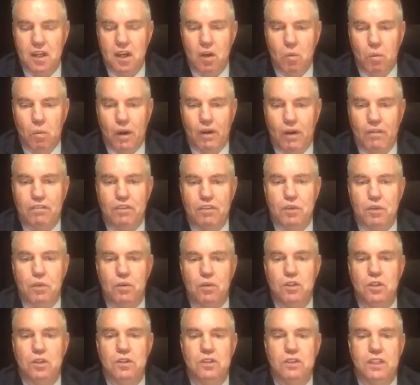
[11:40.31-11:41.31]
where if you're
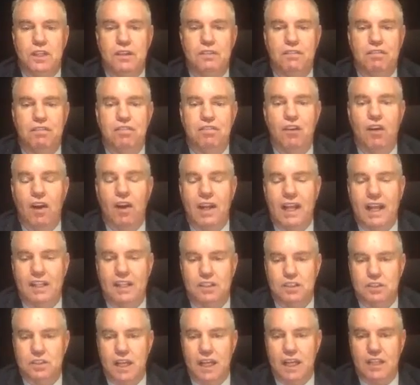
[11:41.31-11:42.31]
using
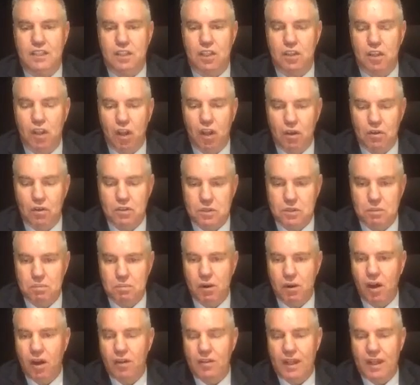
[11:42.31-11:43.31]
finance as a loan to
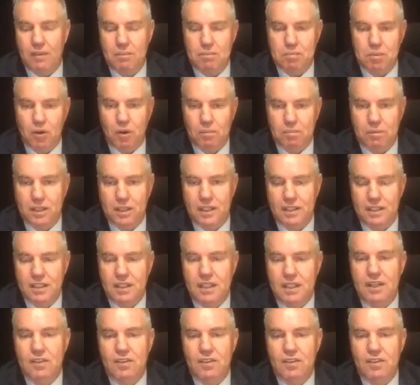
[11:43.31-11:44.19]
buy that property,